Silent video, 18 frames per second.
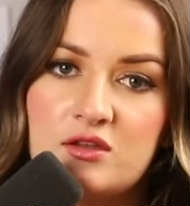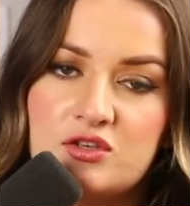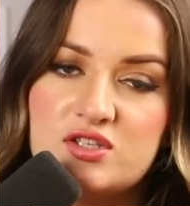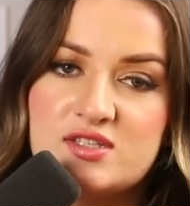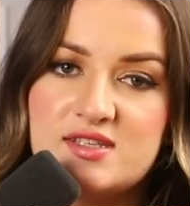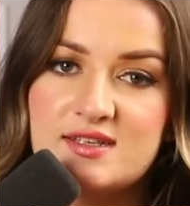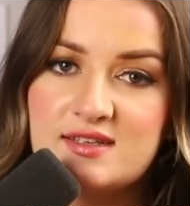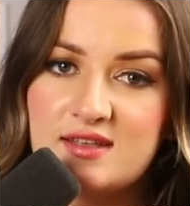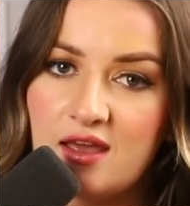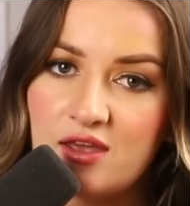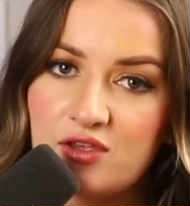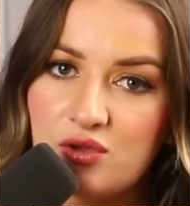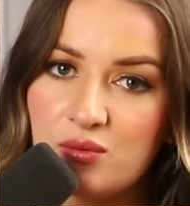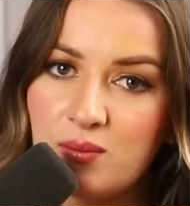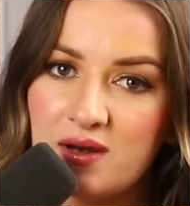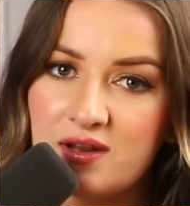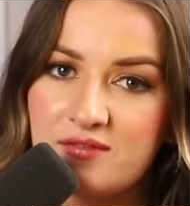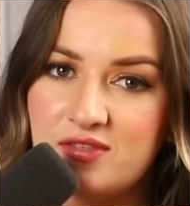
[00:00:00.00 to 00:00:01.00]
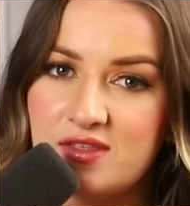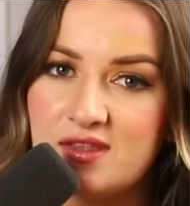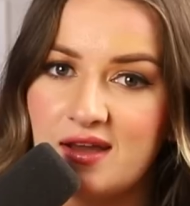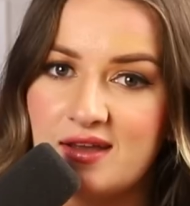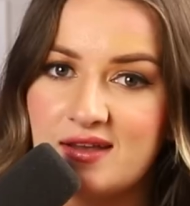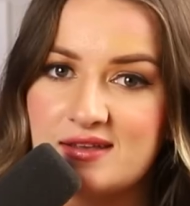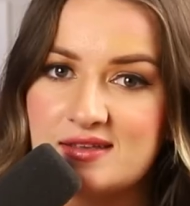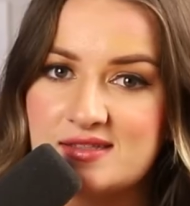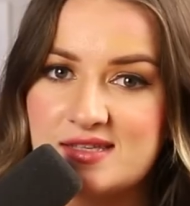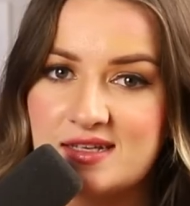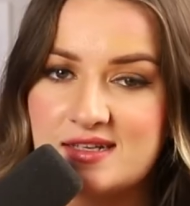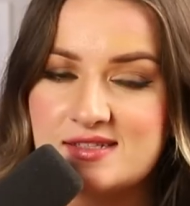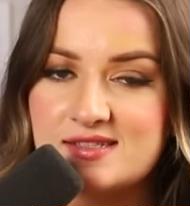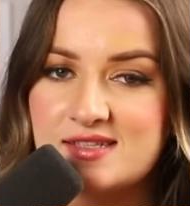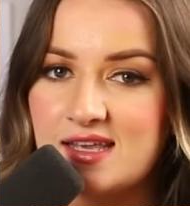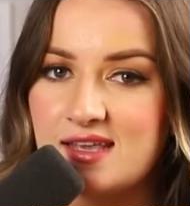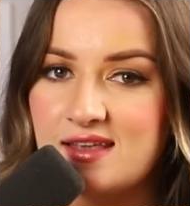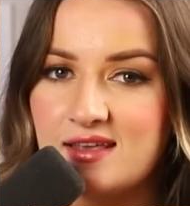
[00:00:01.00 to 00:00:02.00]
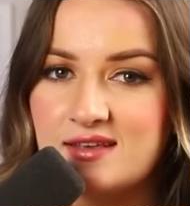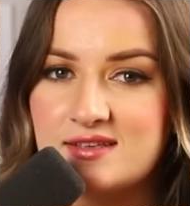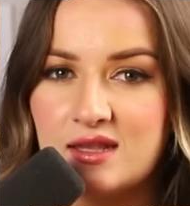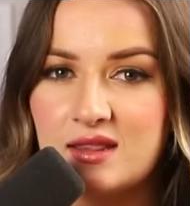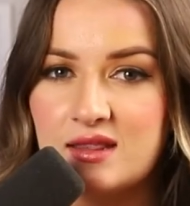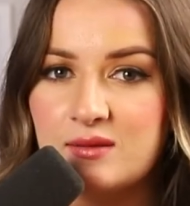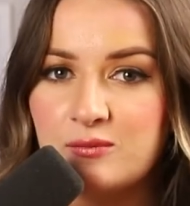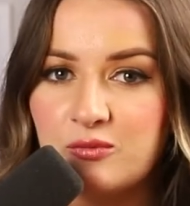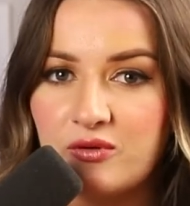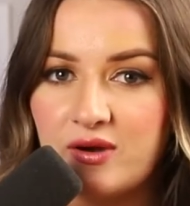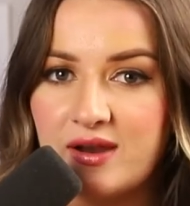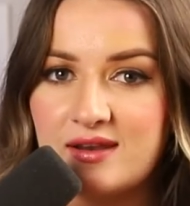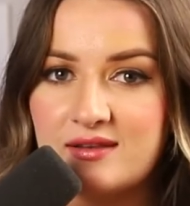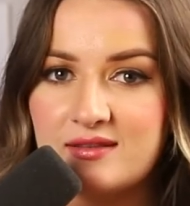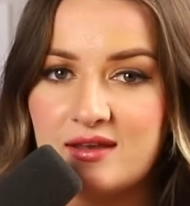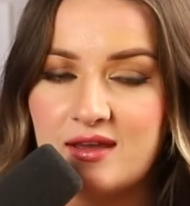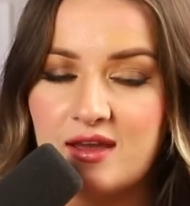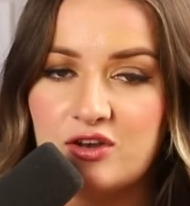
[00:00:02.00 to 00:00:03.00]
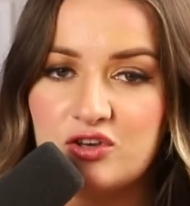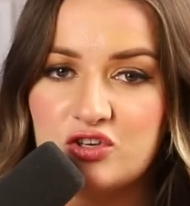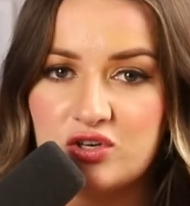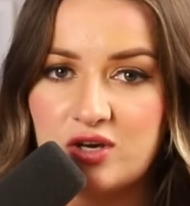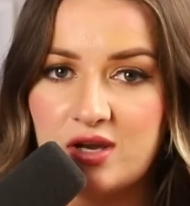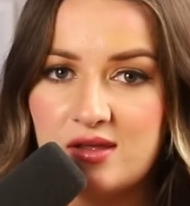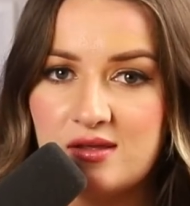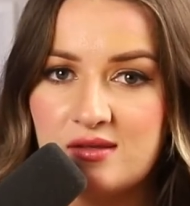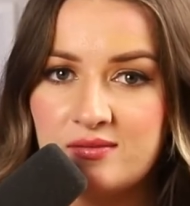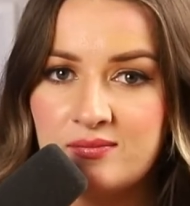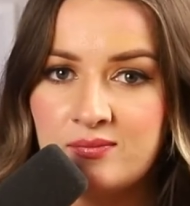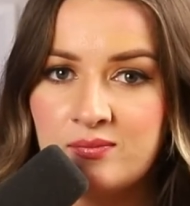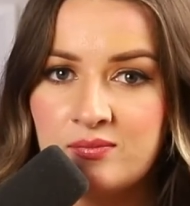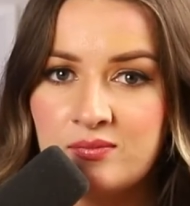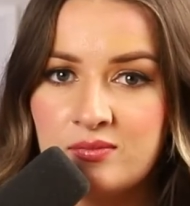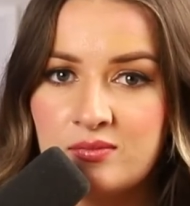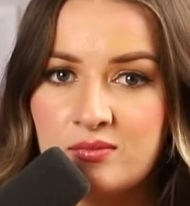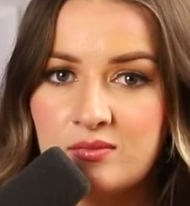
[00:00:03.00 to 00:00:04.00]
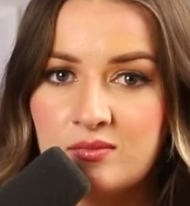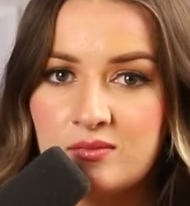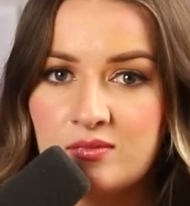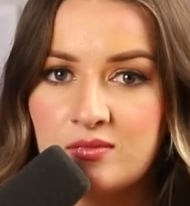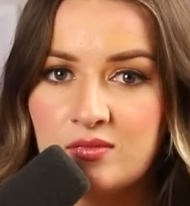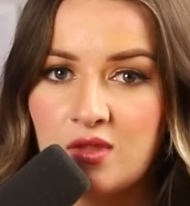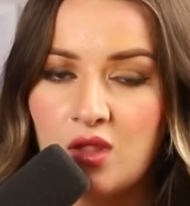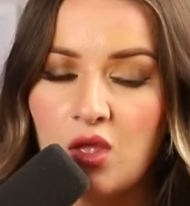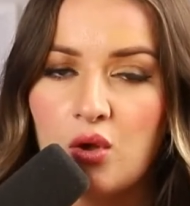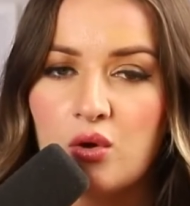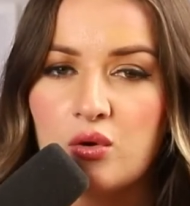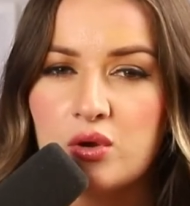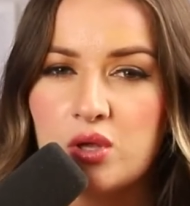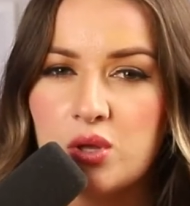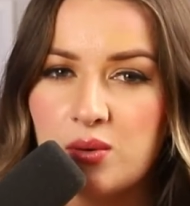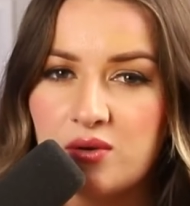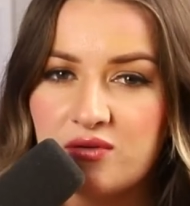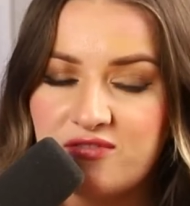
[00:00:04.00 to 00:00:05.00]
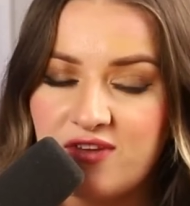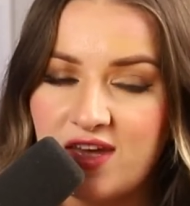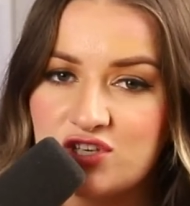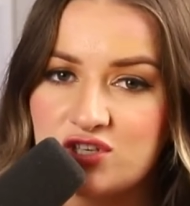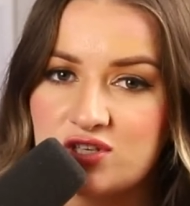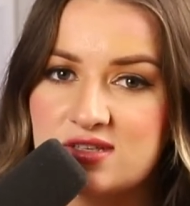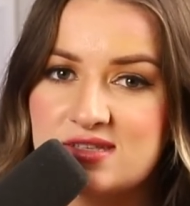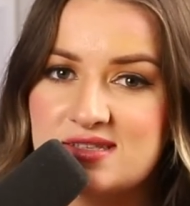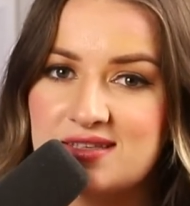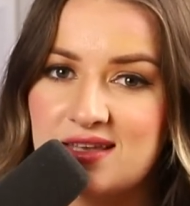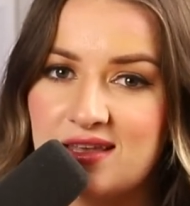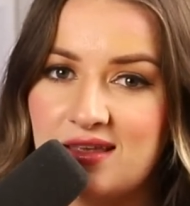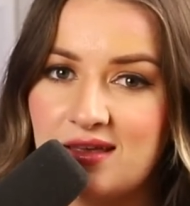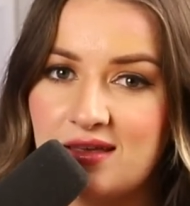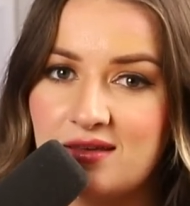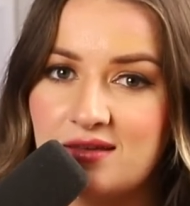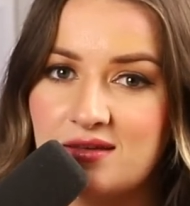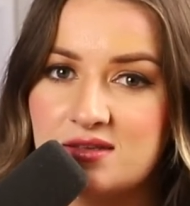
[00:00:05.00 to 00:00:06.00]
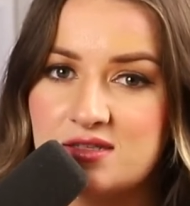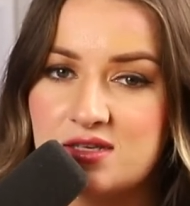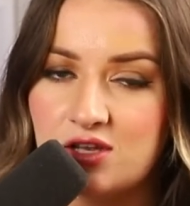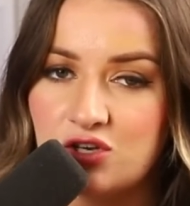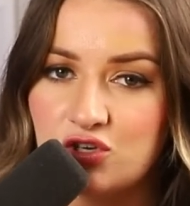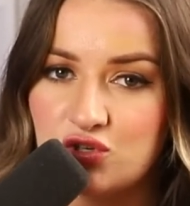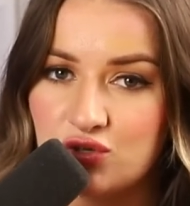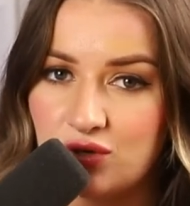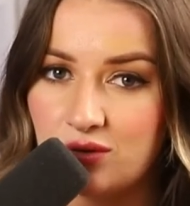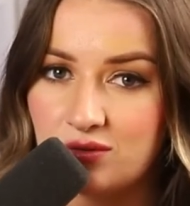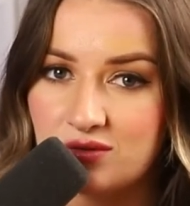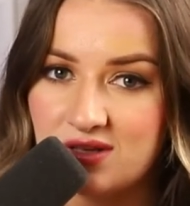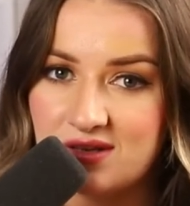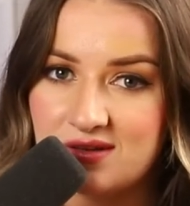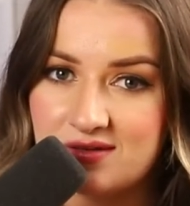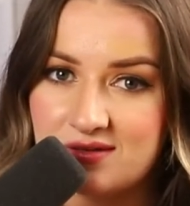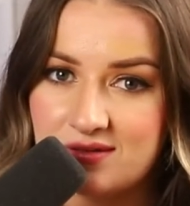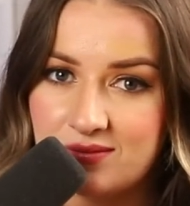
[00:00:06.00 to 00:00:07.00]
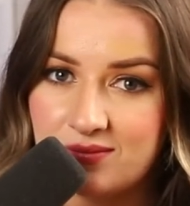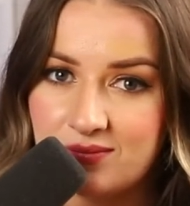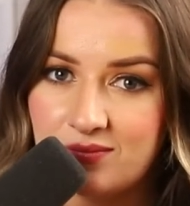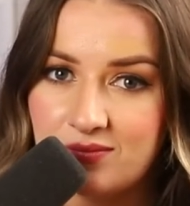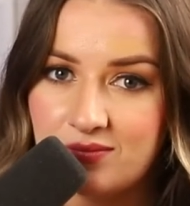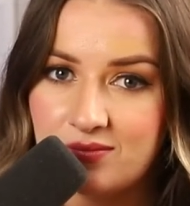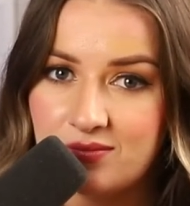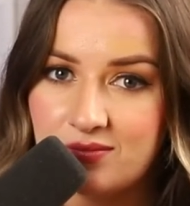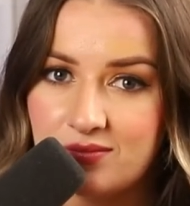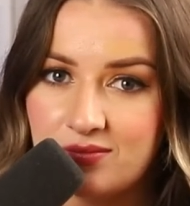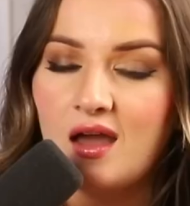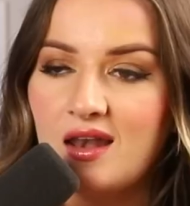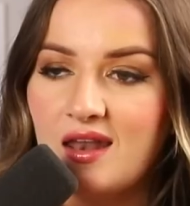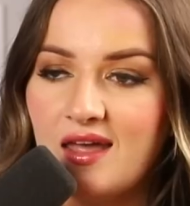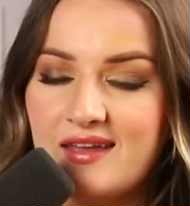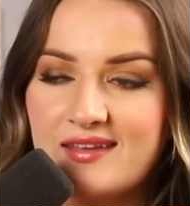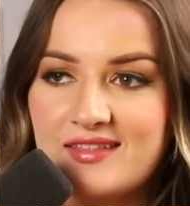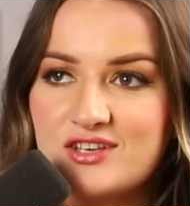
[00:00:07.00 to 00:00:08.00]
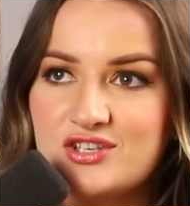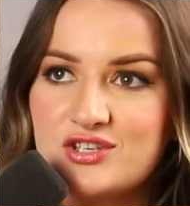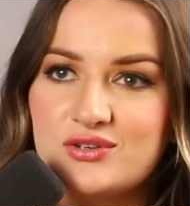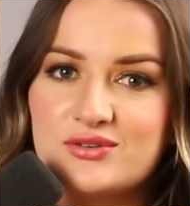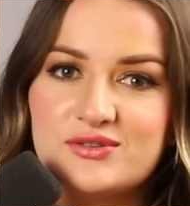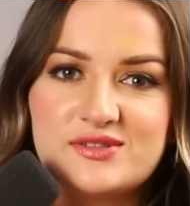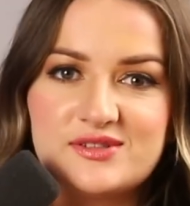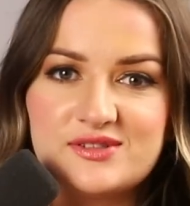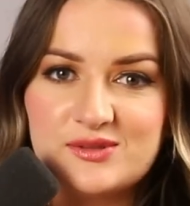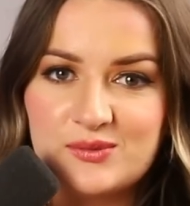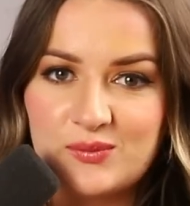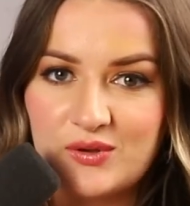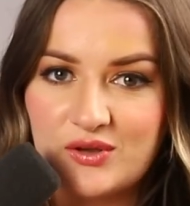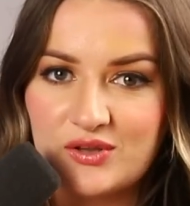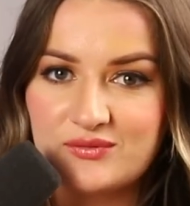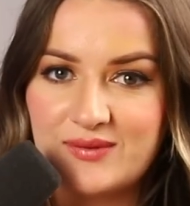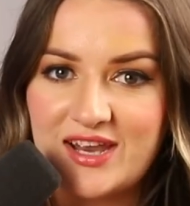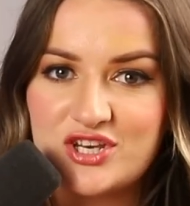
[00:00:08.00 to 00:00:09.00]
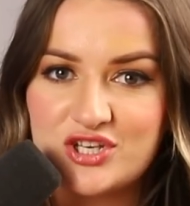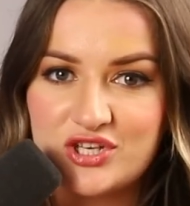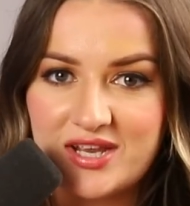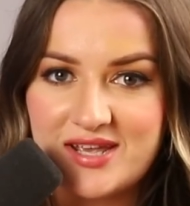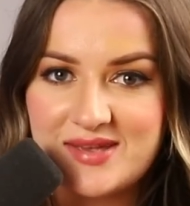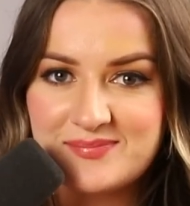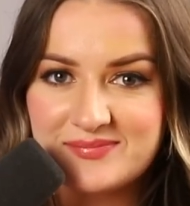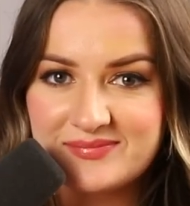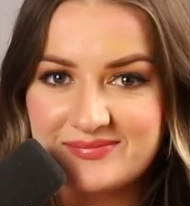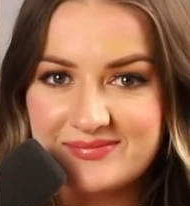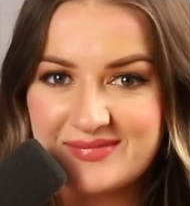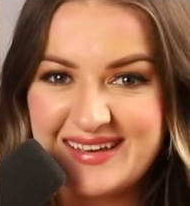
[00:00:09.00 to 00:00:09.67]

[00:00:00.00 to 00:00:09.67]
Jacinda, are you one of the youngest that are seeking to liberate the country? Or are you a fascist seeking to control it? I like that she uses the word regime,